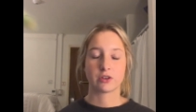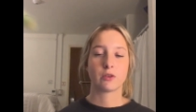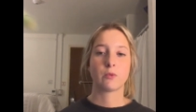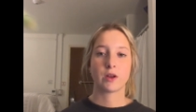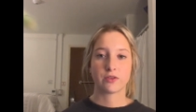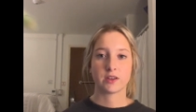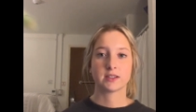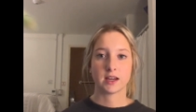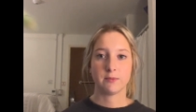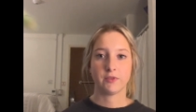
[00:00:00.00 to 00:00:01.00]
with the
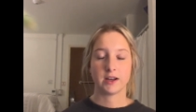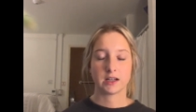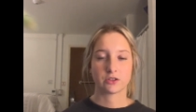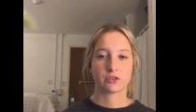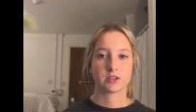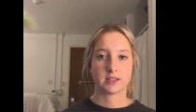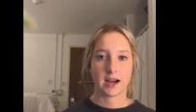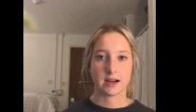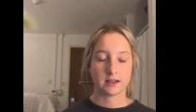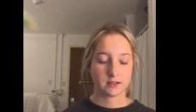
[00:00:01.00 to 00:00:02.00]
same financial
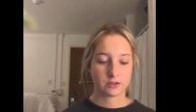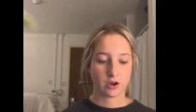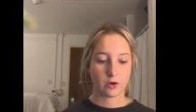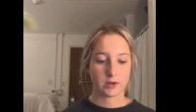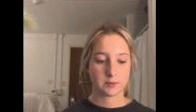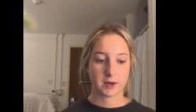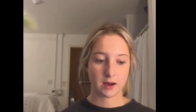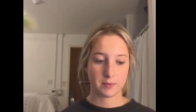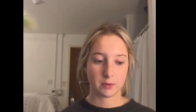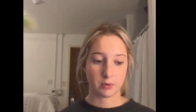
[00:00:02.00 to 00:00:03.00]
status, so it's
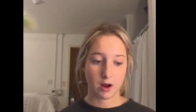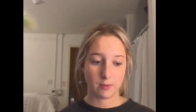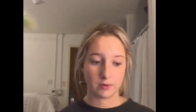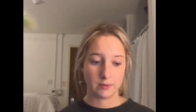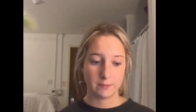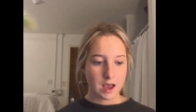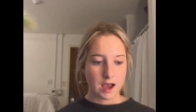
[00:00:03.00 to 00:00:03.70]
becoming a problem.